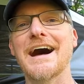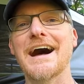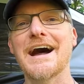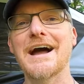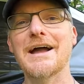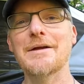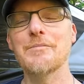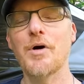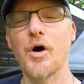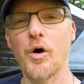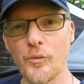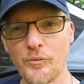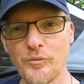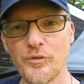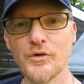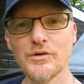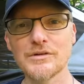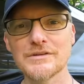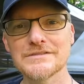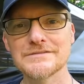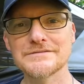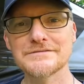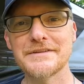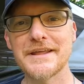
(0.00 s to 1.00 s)
I'm
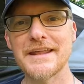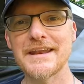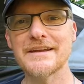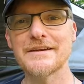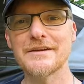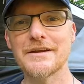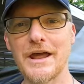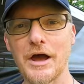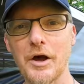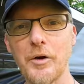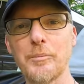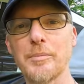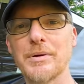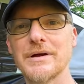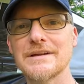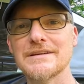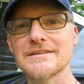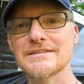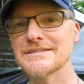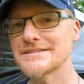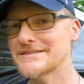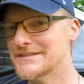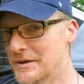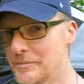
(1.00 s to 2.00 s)
hopeful that it could help
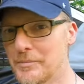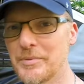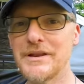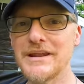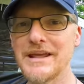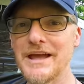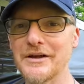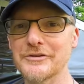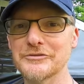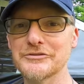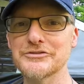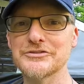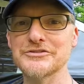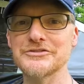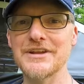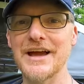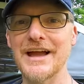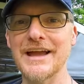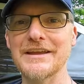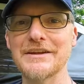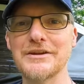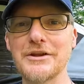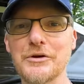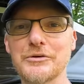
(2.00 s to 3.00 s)
somebody else
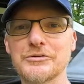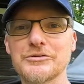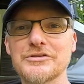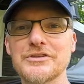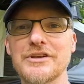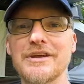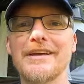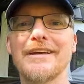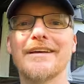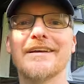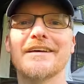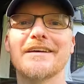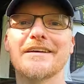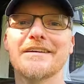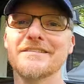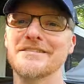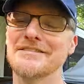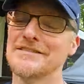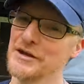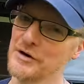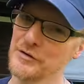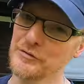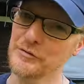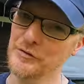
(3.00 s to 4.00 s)
diagnose
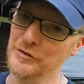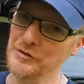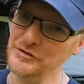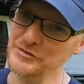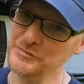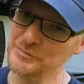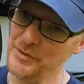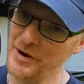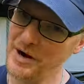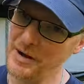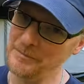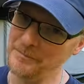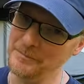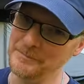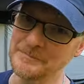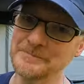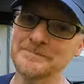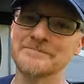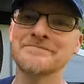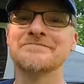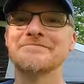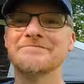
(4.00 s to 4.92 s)
their furnace problem.